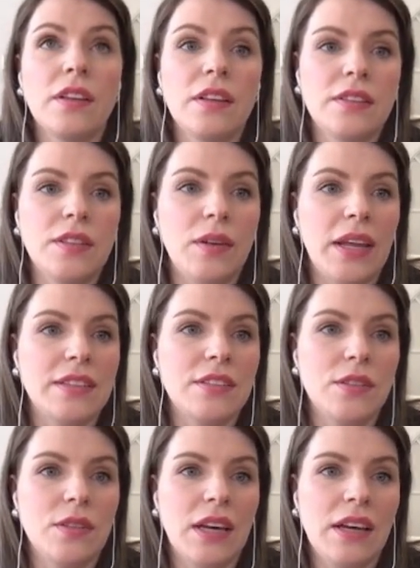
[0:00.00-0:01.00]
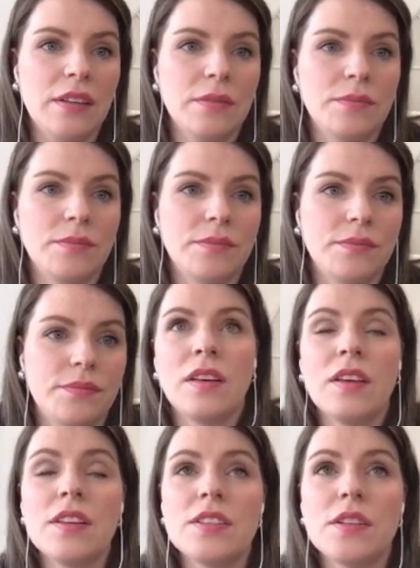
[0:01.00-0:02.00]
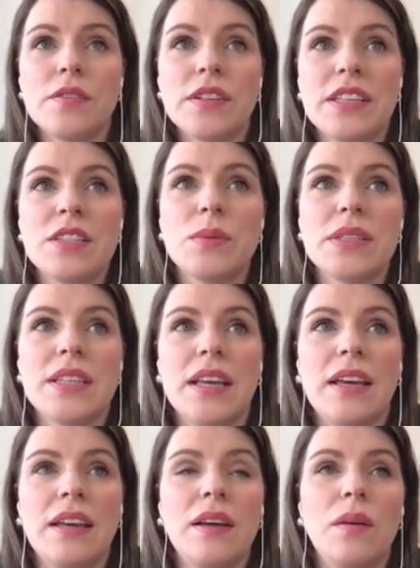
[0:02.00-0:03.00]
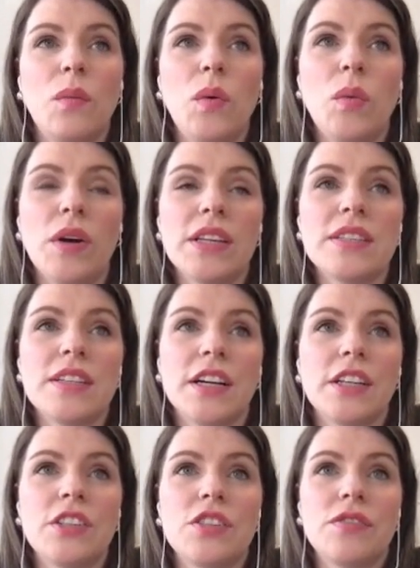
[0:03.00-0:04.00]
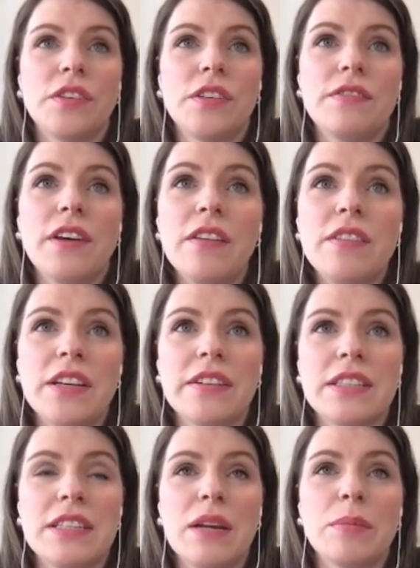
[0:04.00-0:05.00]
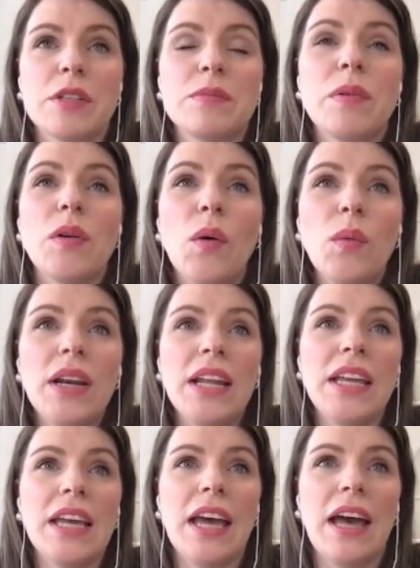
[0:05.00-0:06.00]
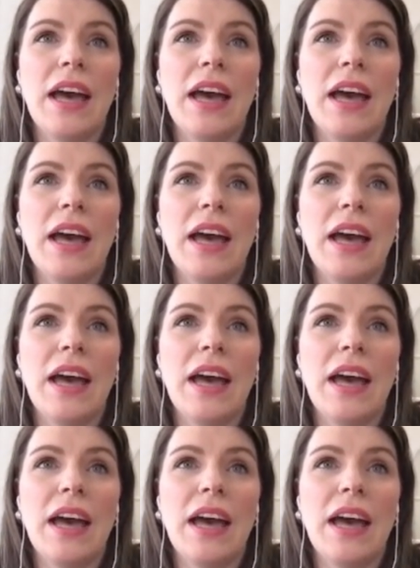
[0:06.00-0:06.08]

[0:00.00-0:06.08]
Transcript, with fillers: So let's do that. So for this, we're saying we want to search for the five nearest neighbors, but only